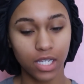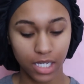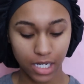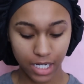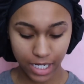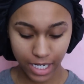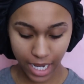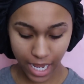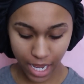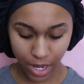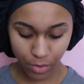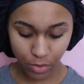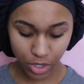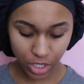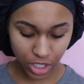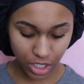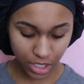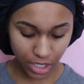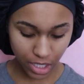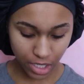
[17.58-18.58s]
Today we're
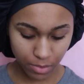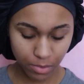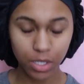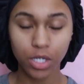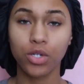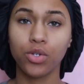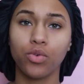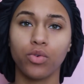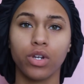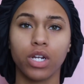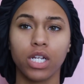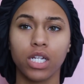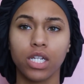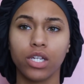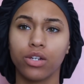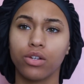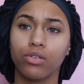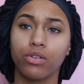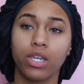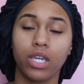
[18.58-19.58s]
just going to be doing a
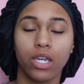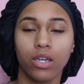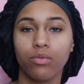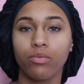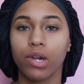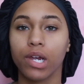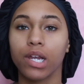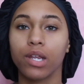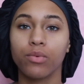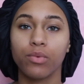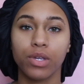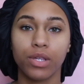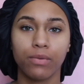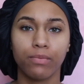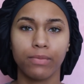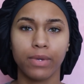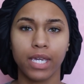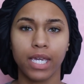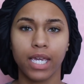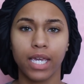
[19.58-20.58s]
little get ready
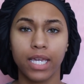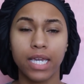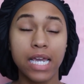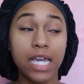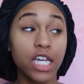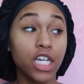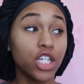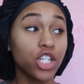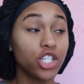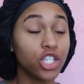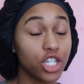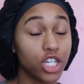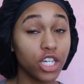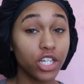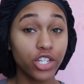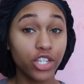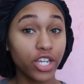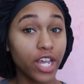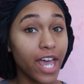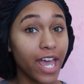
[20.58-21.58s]
with me
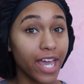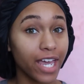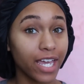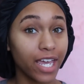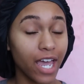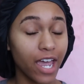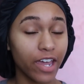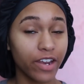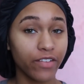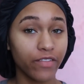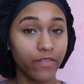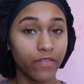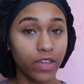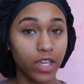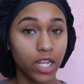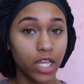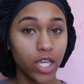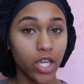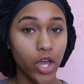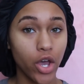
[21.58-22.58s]
chit chat kind of
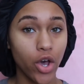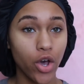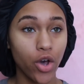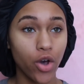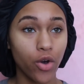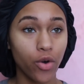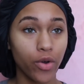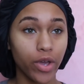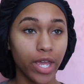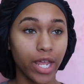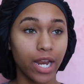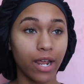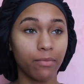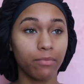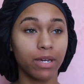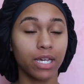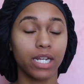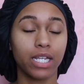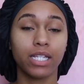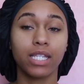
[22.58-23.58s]
video, and
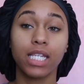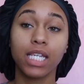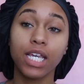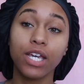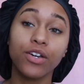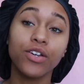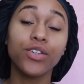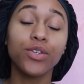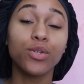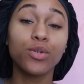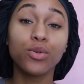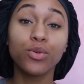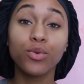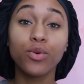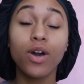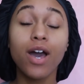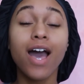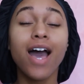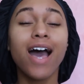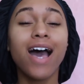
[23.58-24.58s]
I'm going to tell
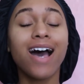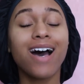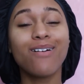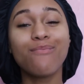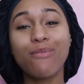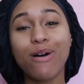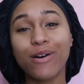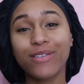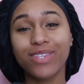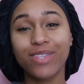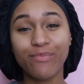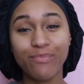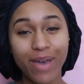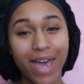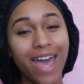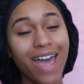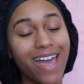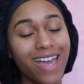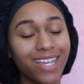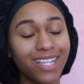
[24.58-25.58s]
you about the
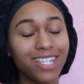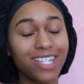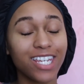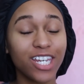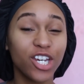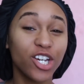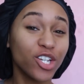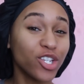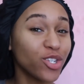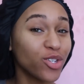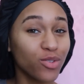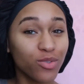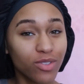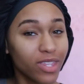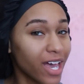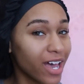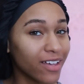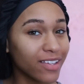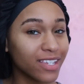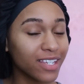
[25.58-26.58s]
past year
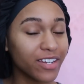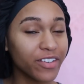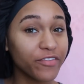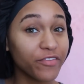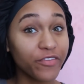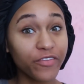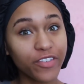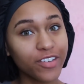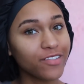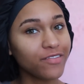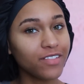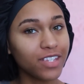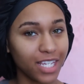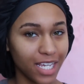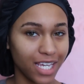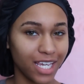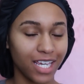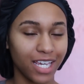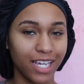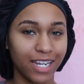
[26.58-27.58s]

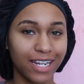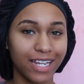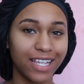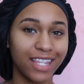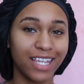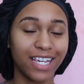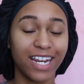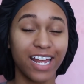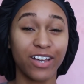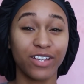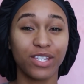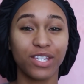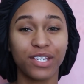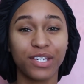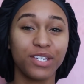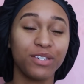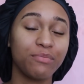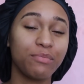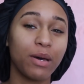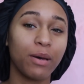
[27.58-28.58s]
2015, and then I'll
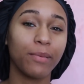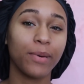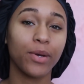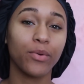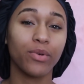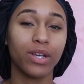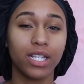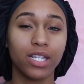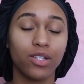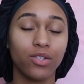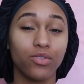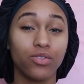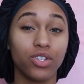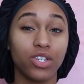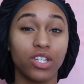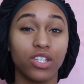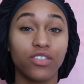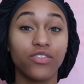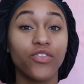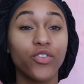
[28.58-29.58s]
tell you about my
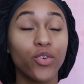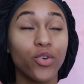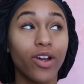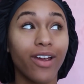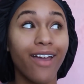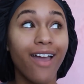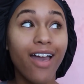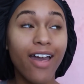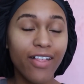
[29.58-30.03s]
resolutions for